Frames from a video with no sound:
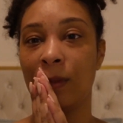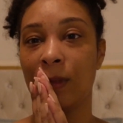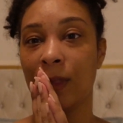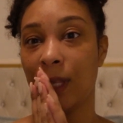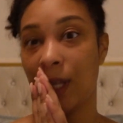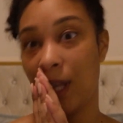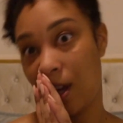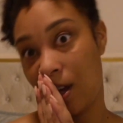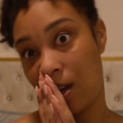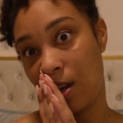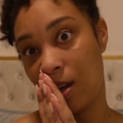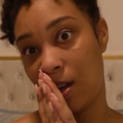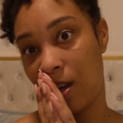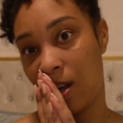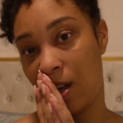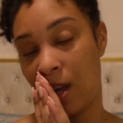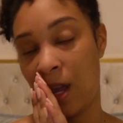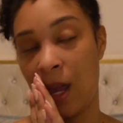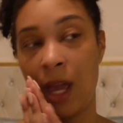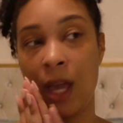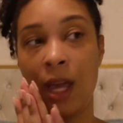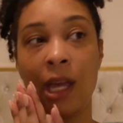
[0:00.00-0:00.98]
yeah.
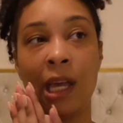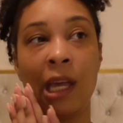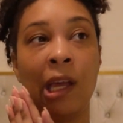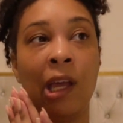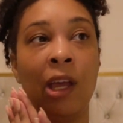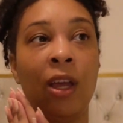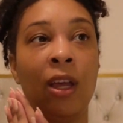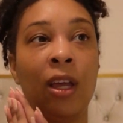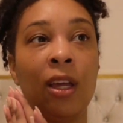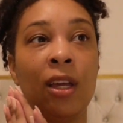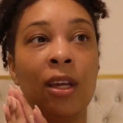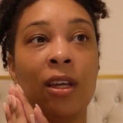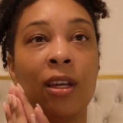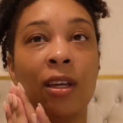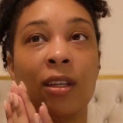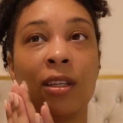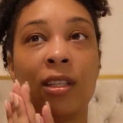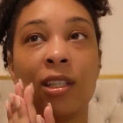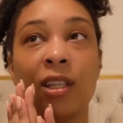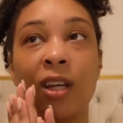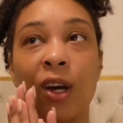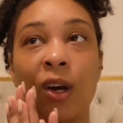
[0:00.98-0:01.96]

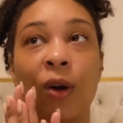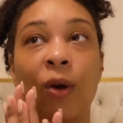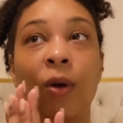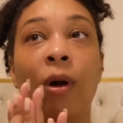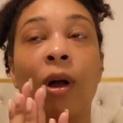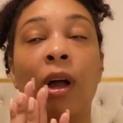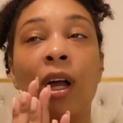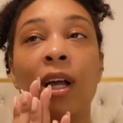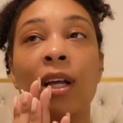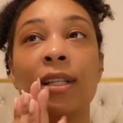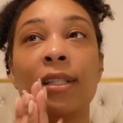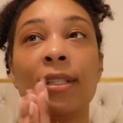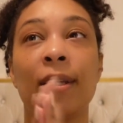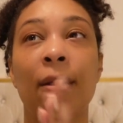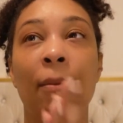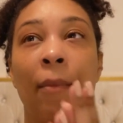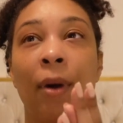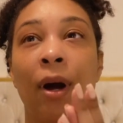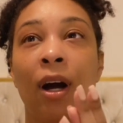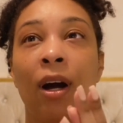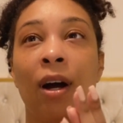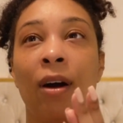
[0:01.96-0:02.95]
So
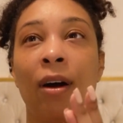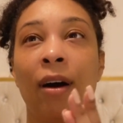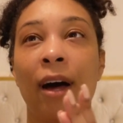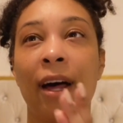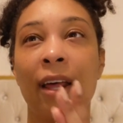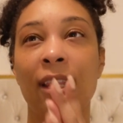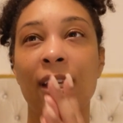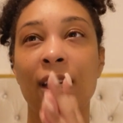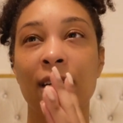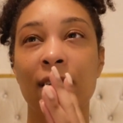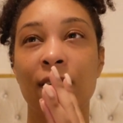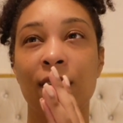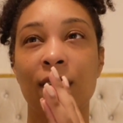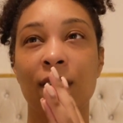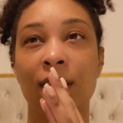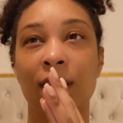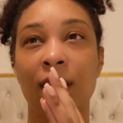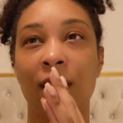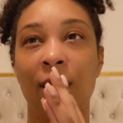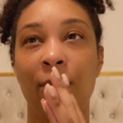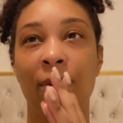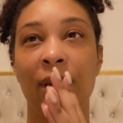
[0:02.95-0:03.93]
tomorrow, I think it's
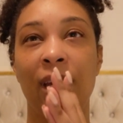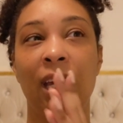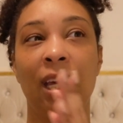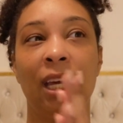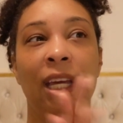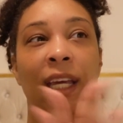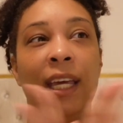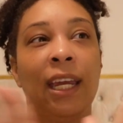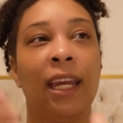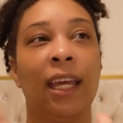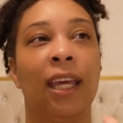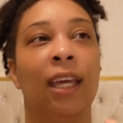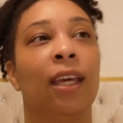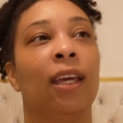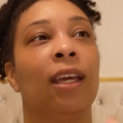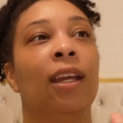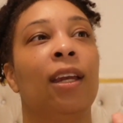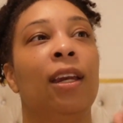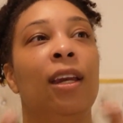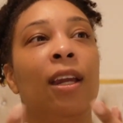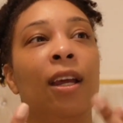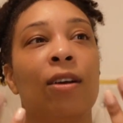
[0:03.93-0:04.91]
just gonna be getting
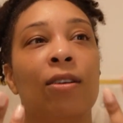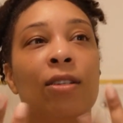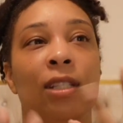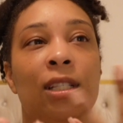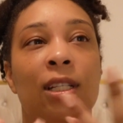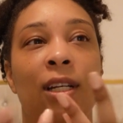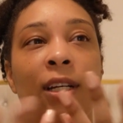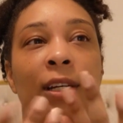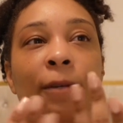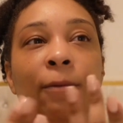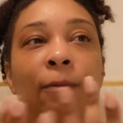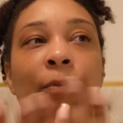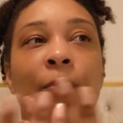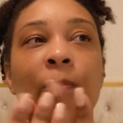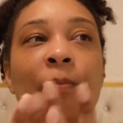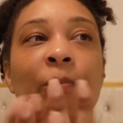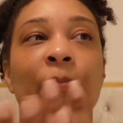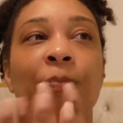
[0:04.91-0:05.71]
nails done.